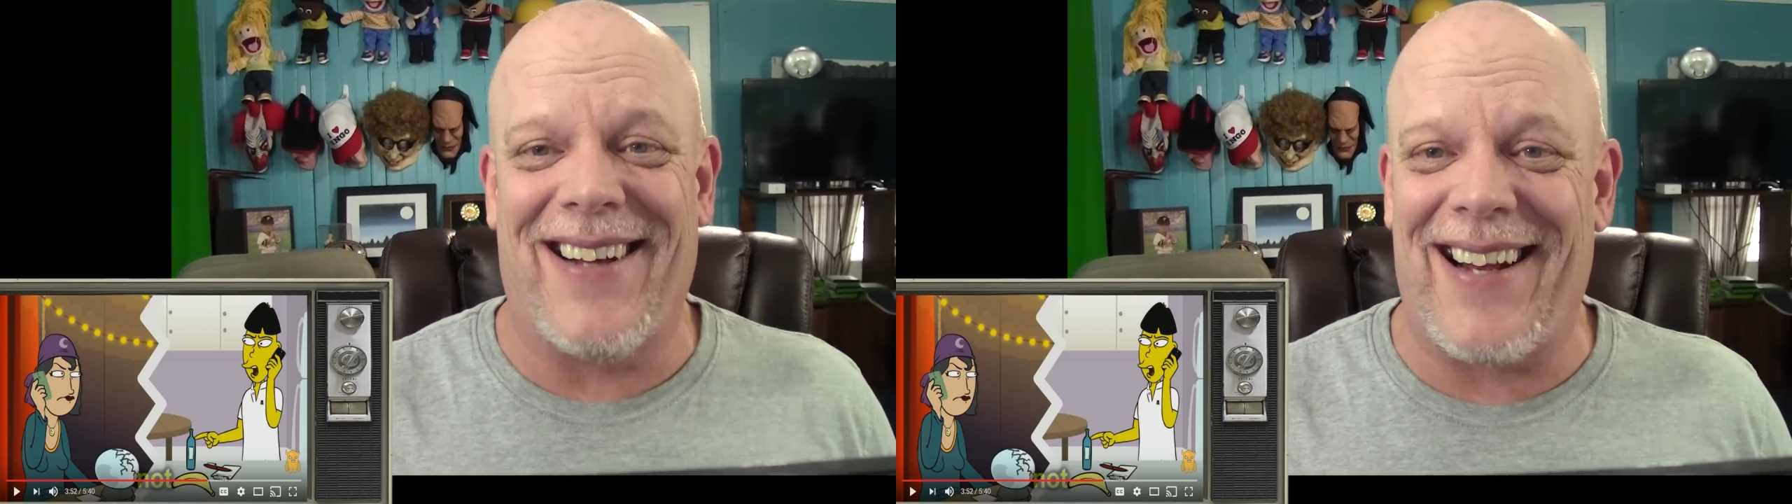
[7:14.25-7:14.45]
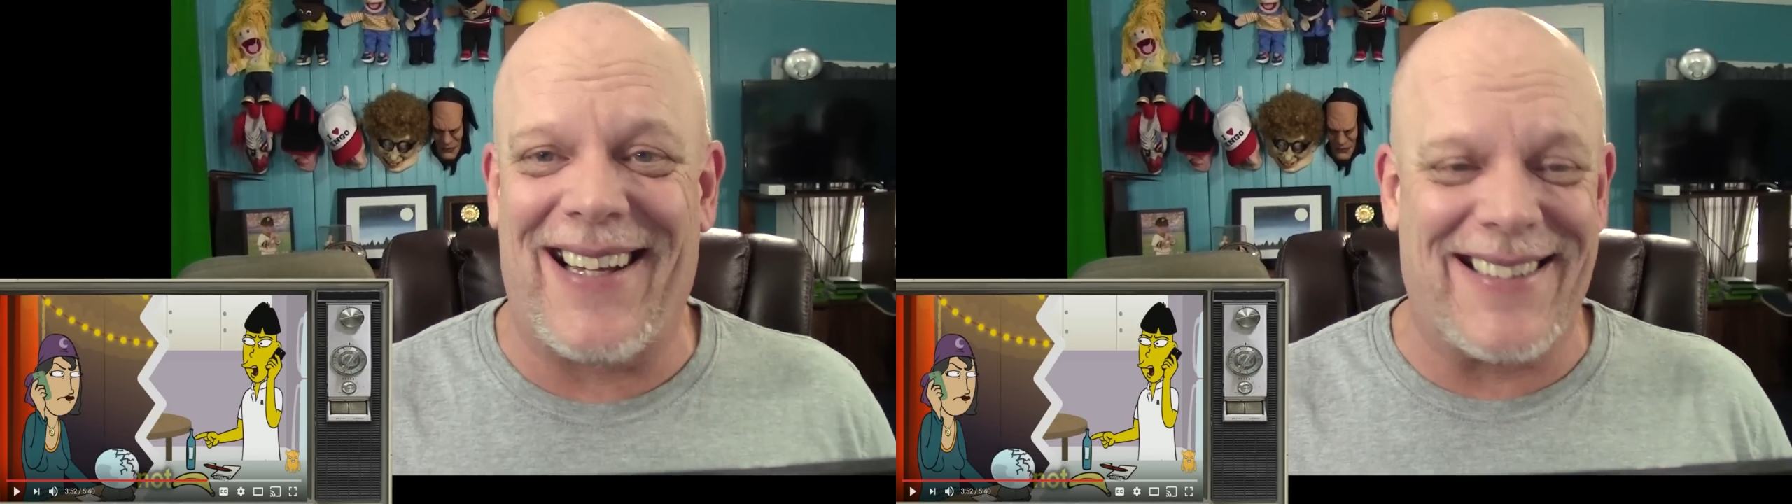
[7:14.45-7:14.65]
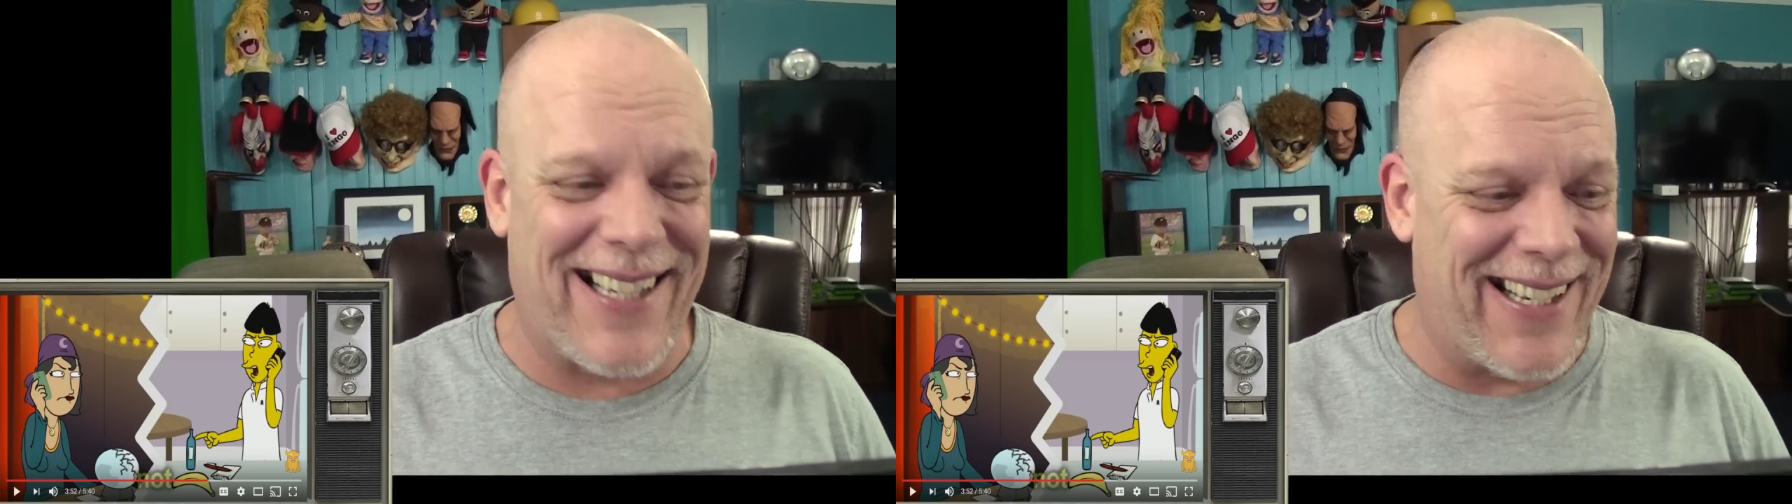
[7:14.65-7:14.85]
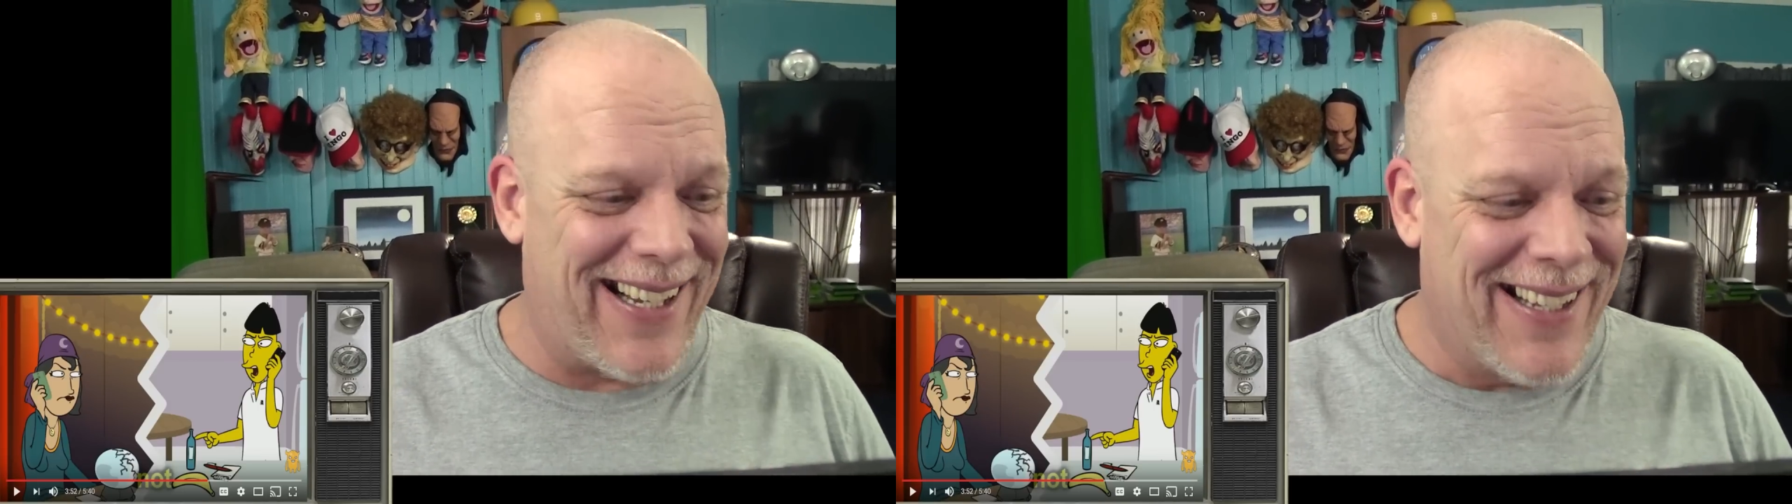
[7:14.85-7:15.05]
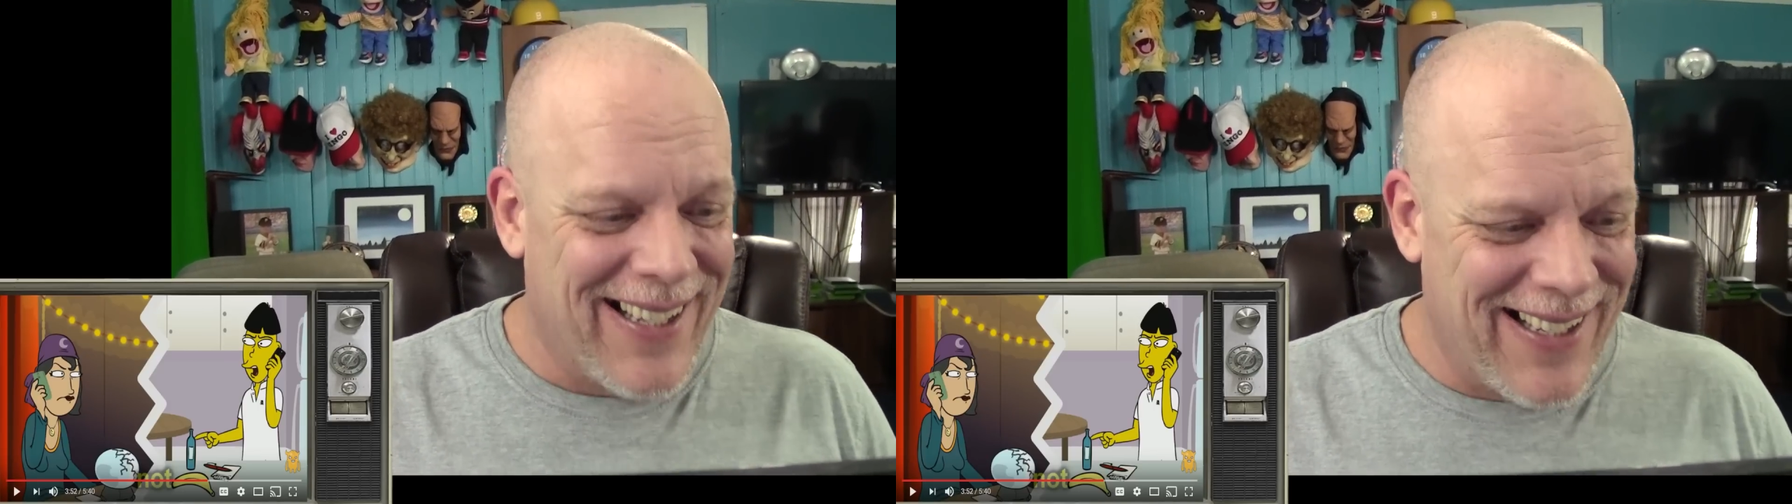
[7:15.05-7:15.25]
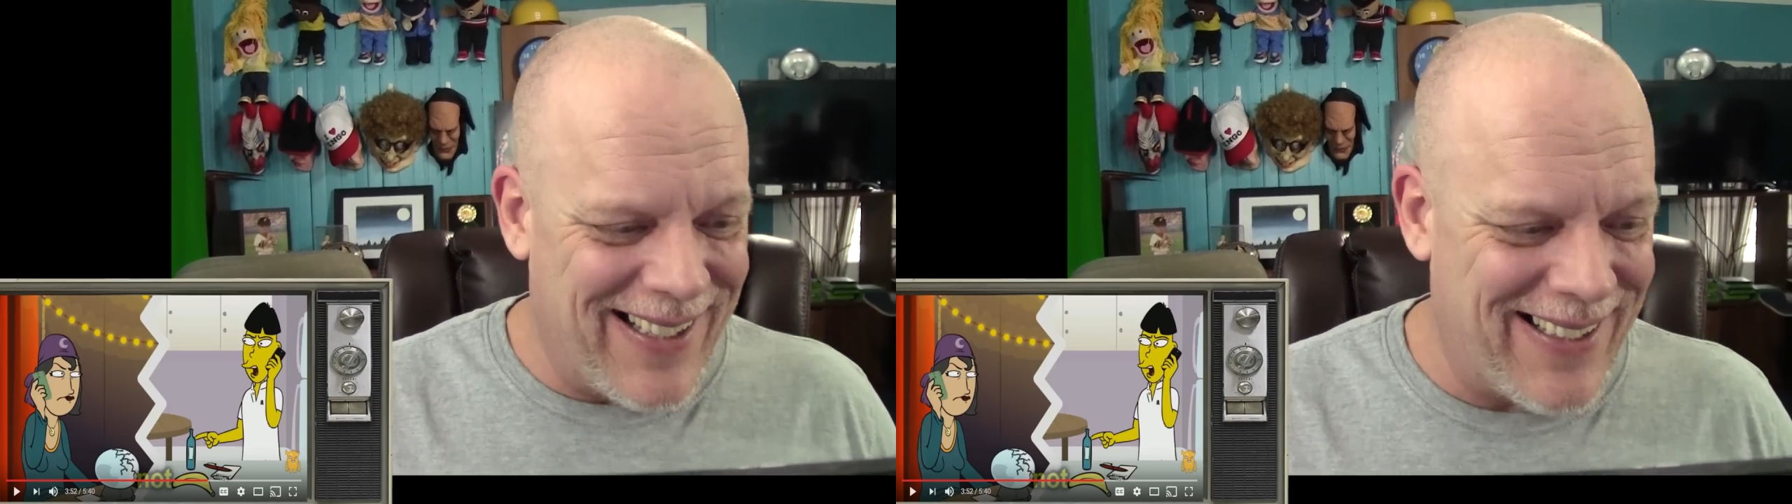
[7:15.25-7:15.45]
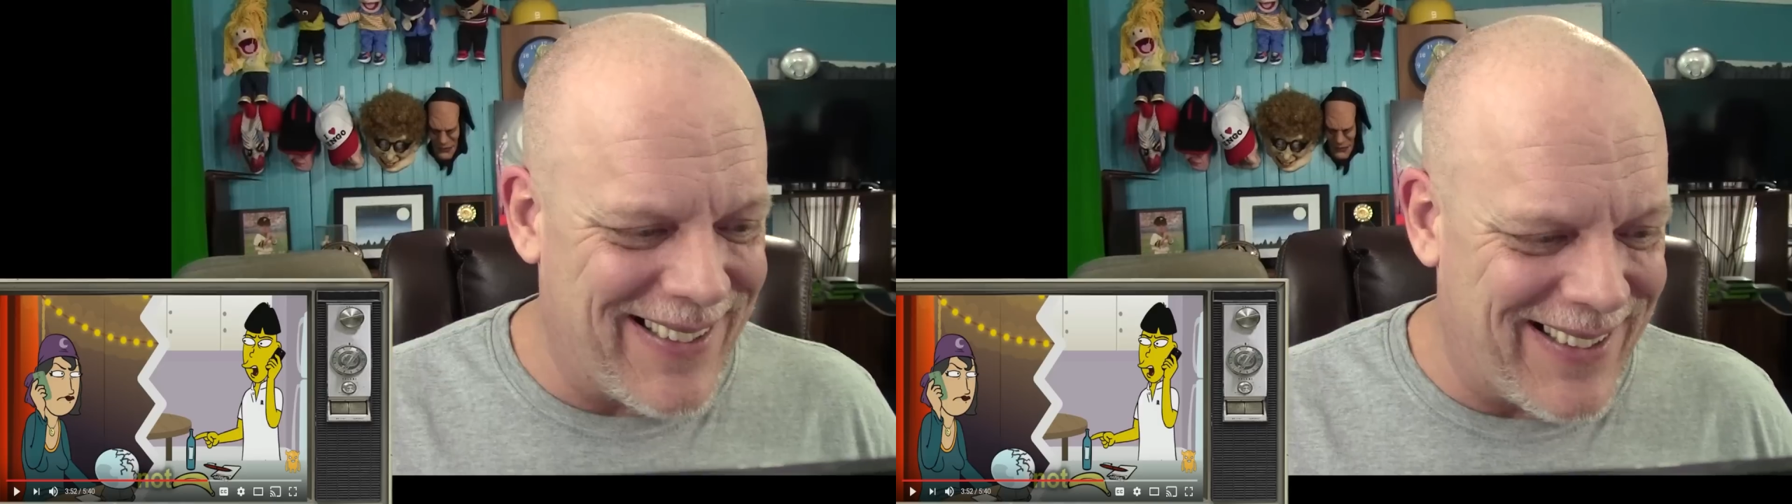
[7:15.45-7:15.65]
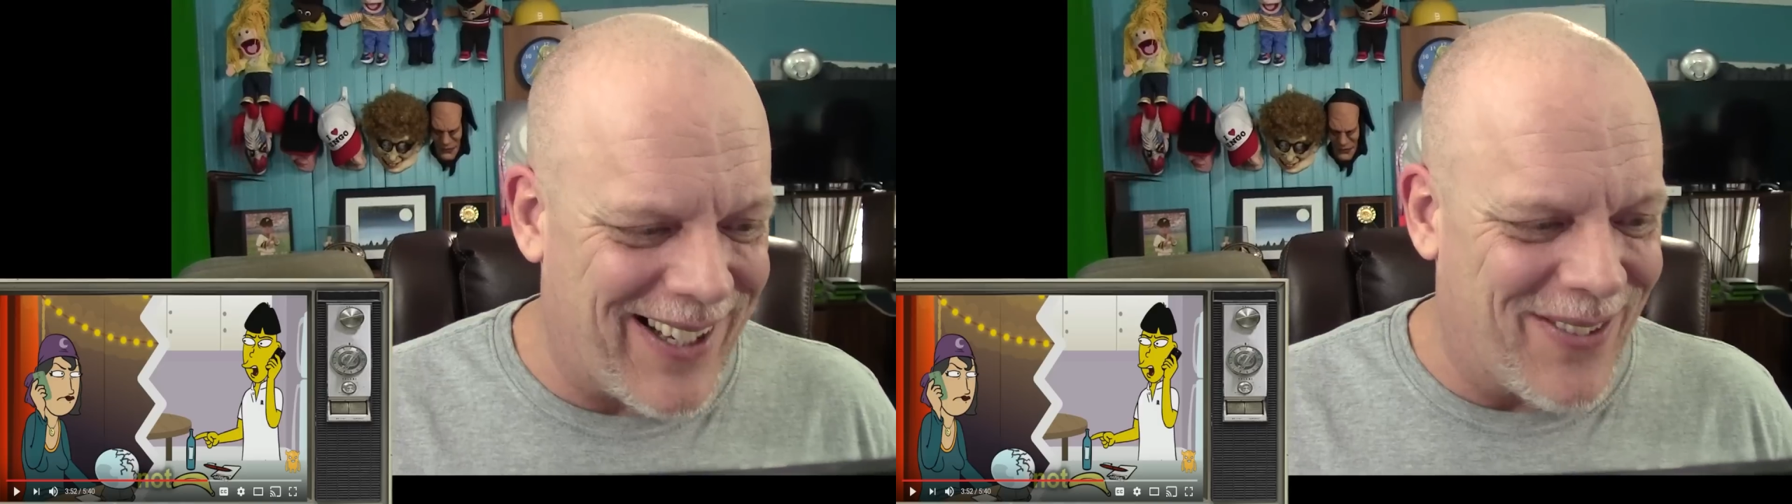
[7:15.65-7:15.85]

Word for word: not I sent it.